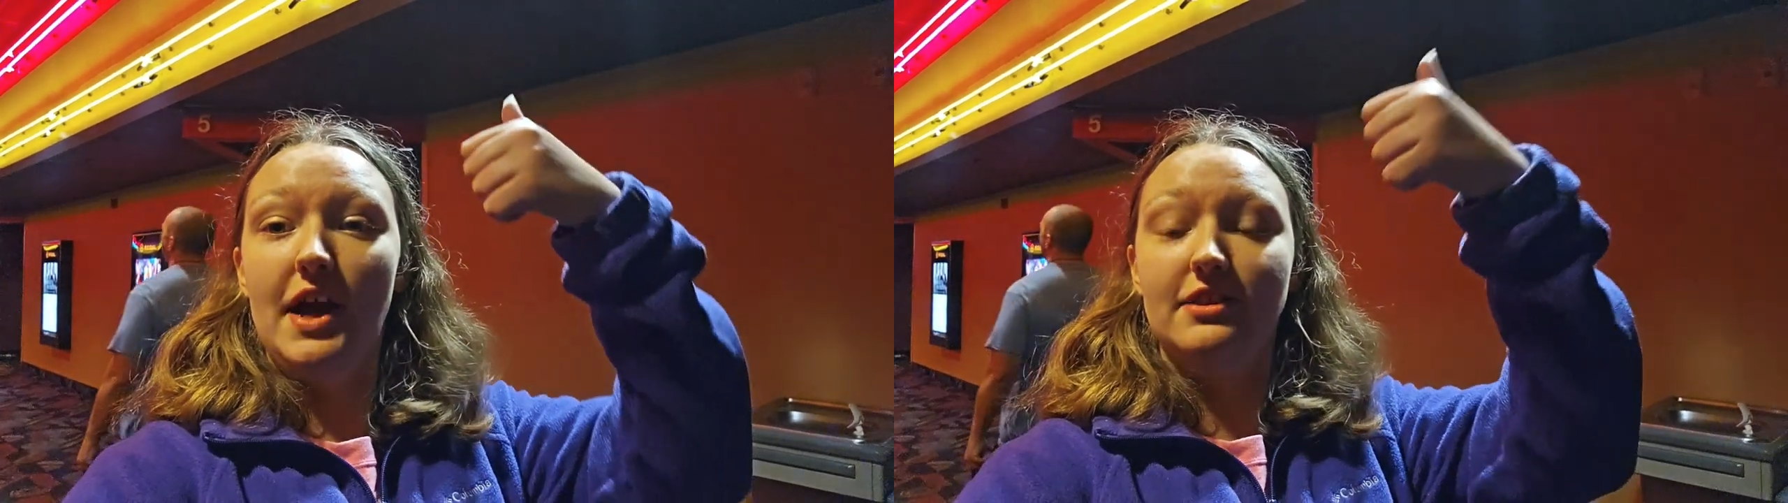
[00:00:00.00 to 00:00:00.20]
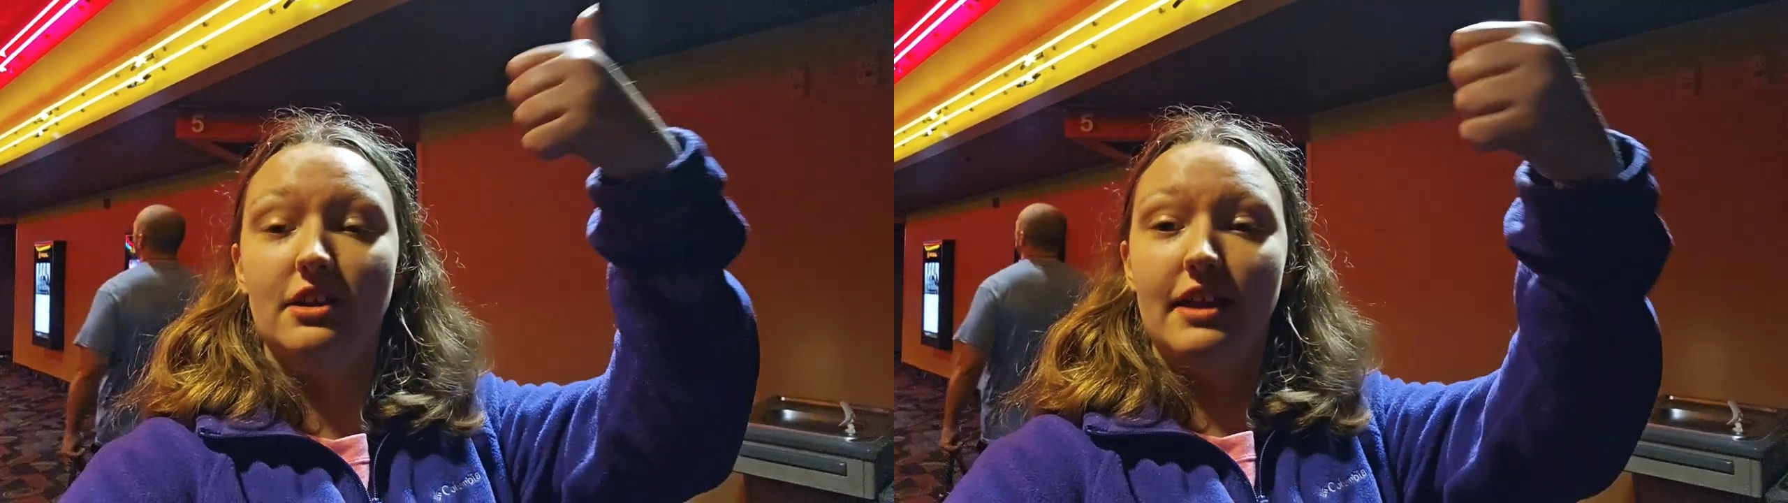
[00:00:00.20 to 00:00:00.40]

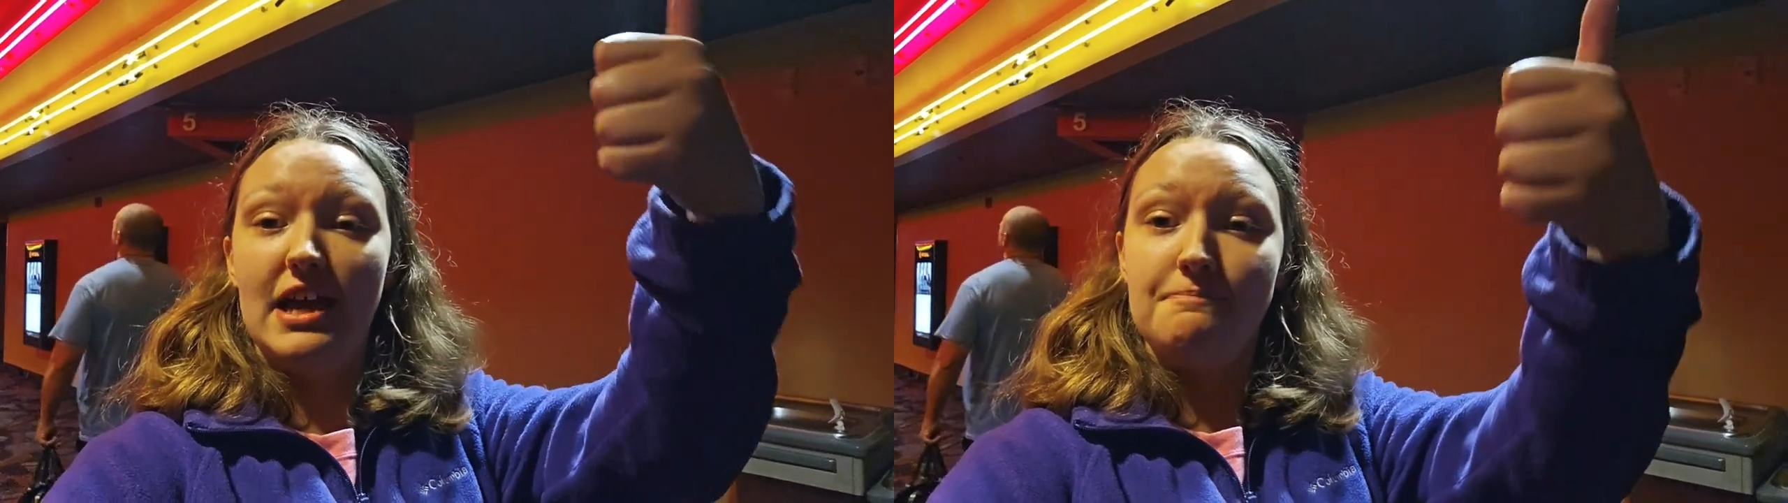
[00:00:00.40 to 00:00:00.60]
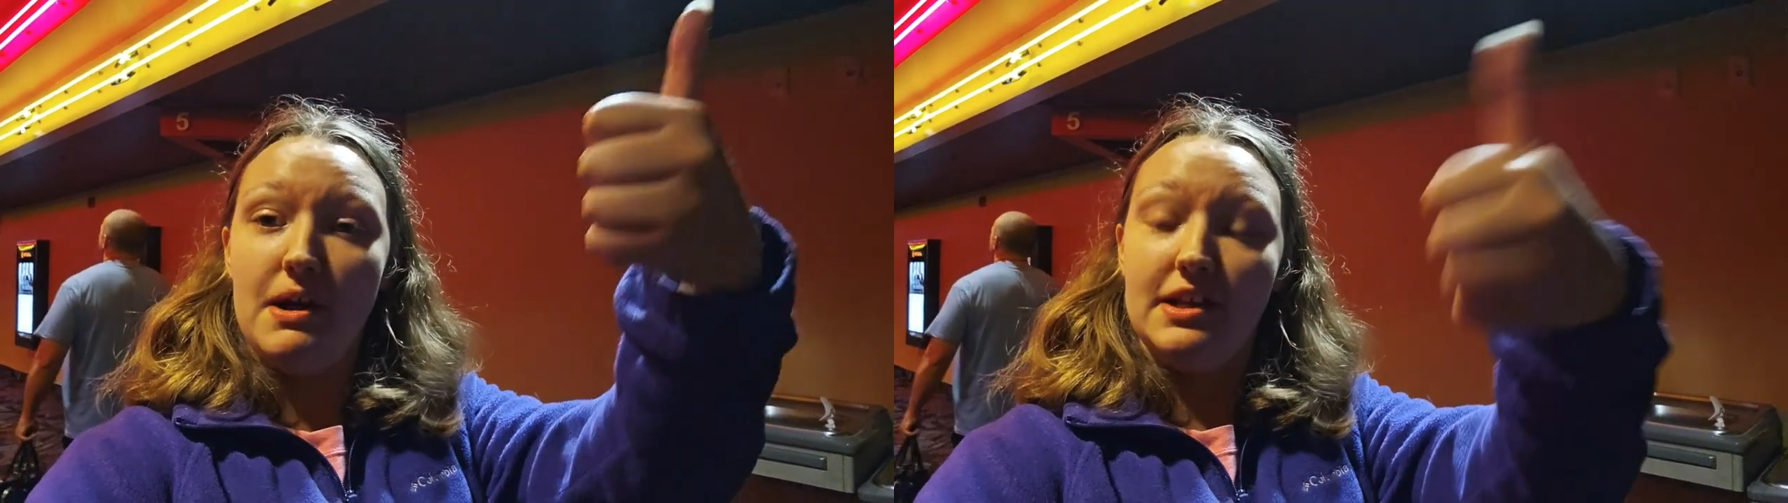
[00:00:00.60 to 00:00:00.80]
hit the
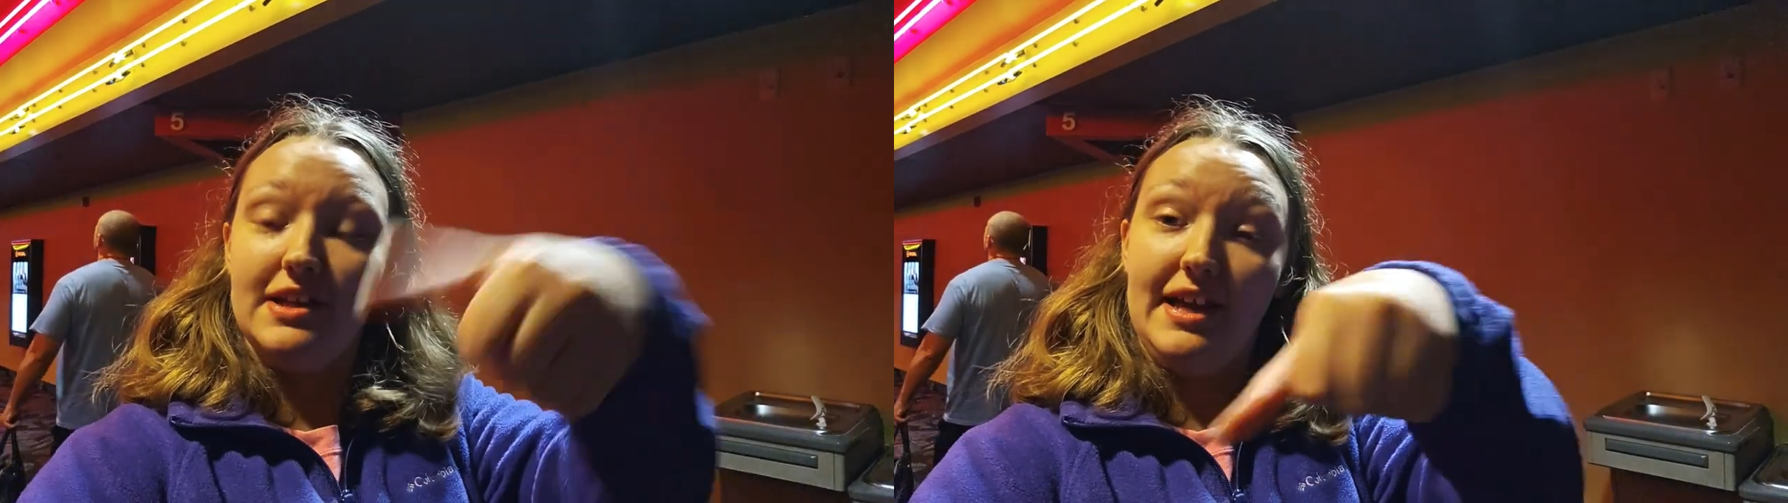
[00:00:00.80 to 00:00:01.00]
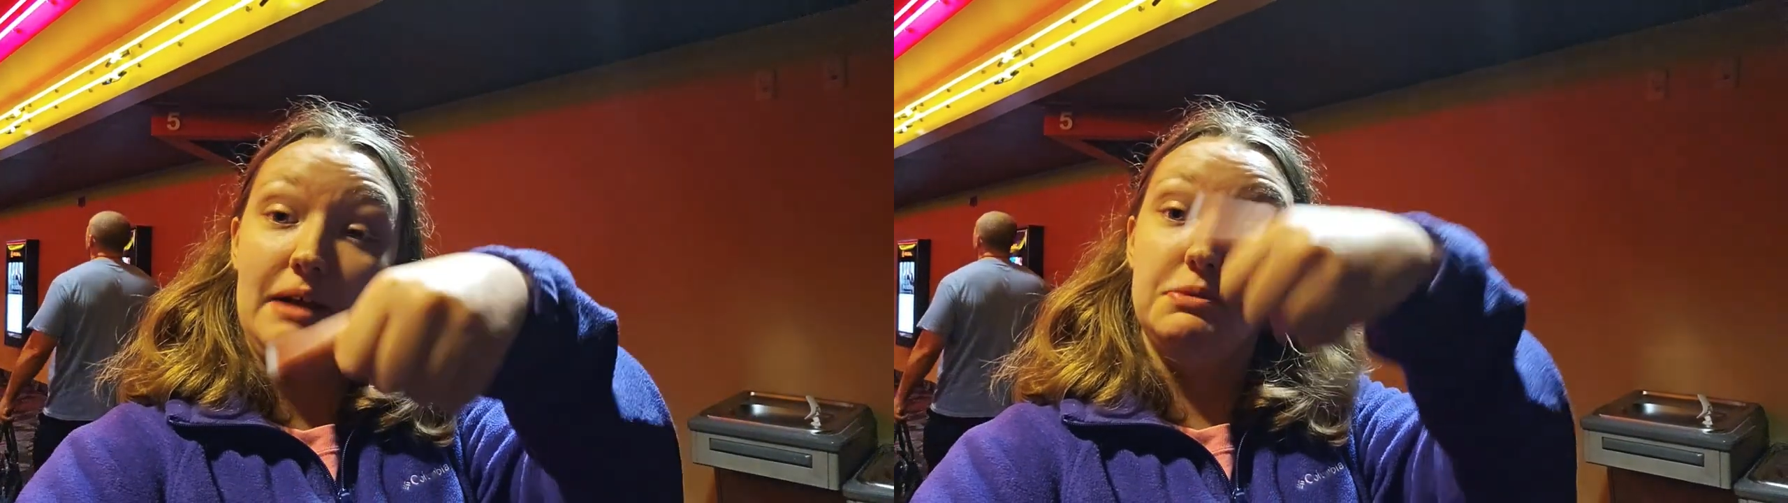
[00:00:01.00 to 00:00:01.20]
like button
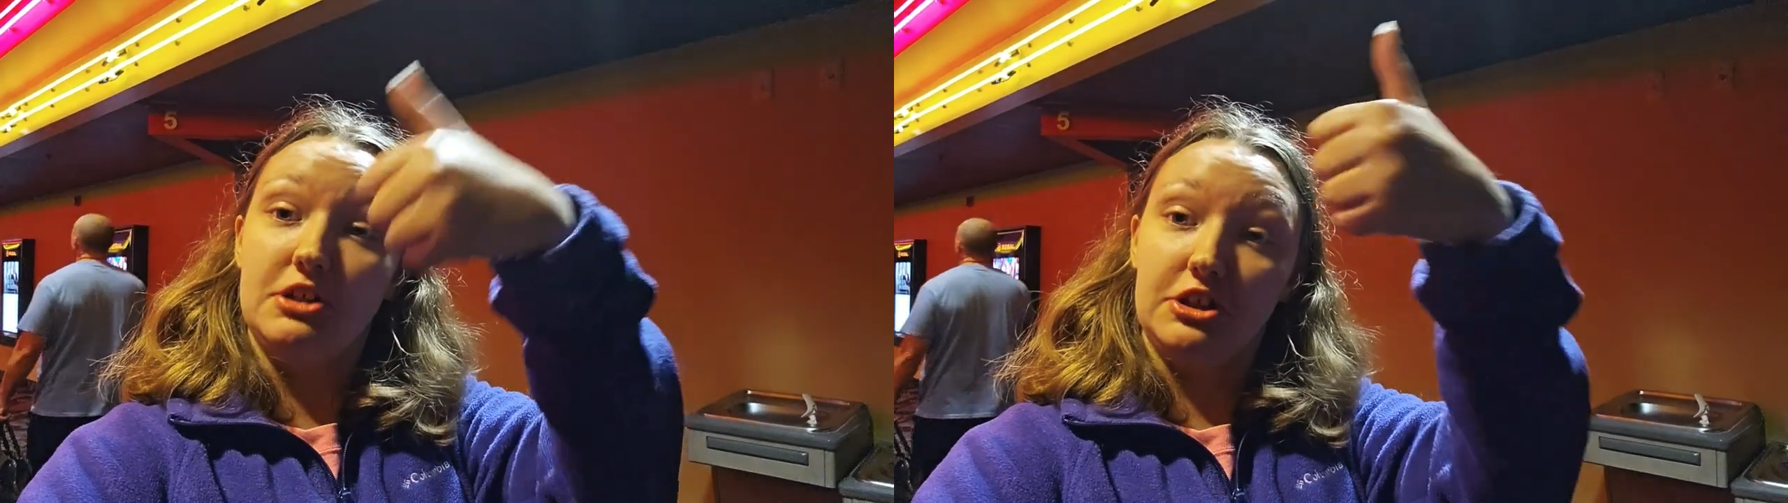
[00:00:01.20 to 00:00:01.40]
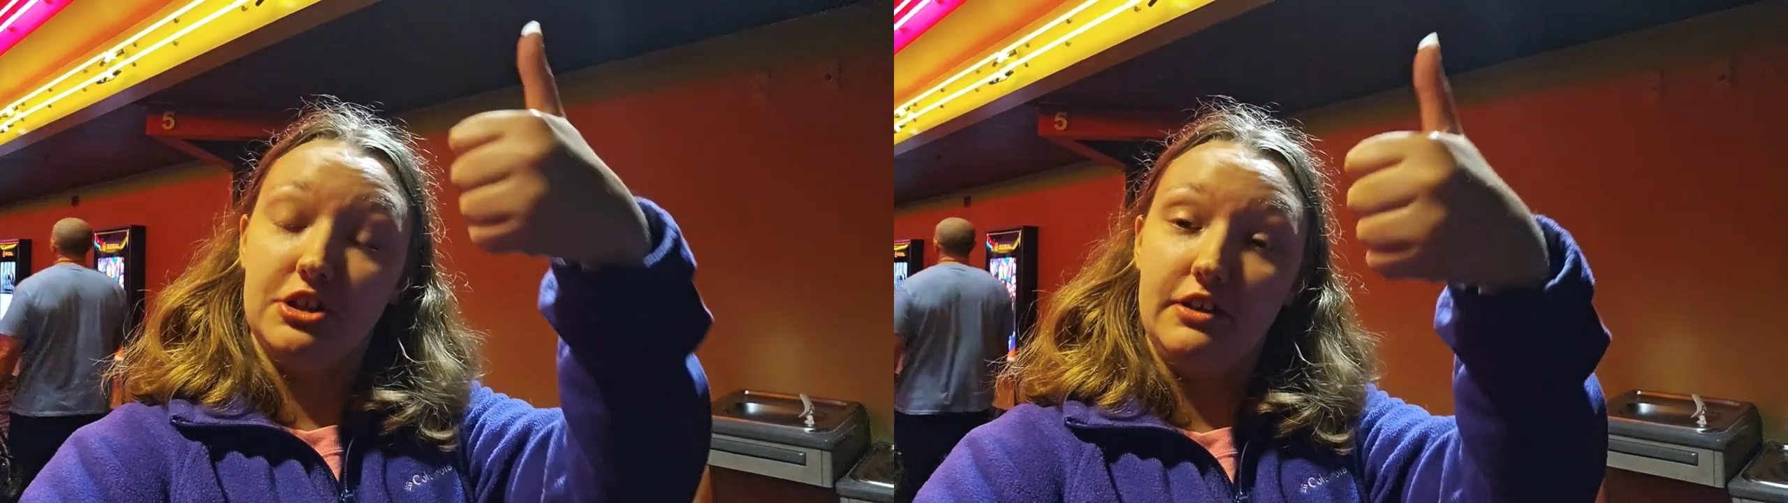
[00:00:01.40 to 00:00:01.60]

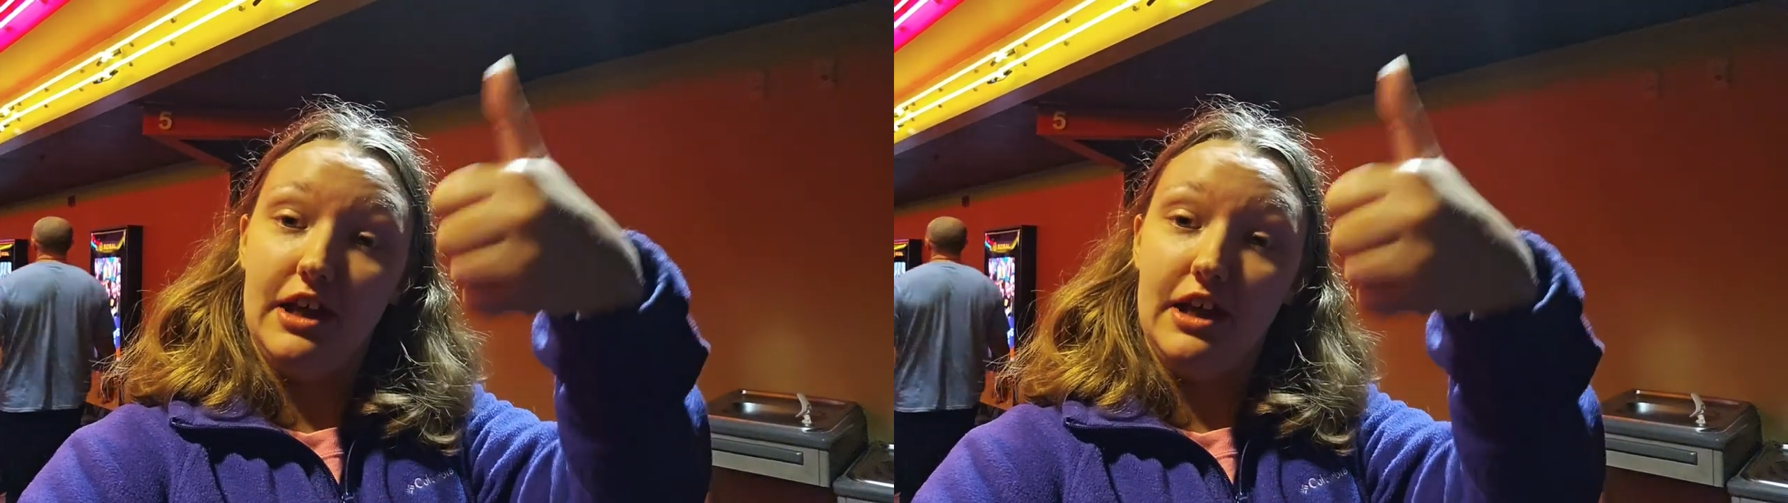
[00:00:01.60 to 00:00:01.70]
and